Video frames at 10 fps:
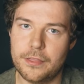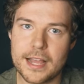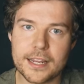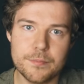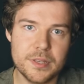
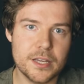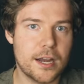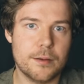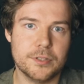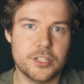That can be
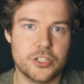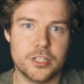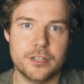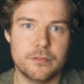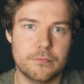accomplished
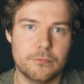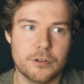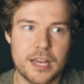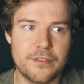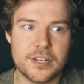in
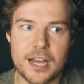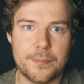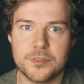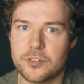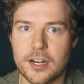whatever
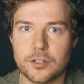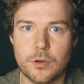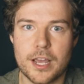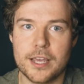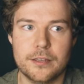abstract
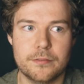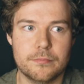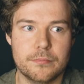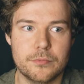way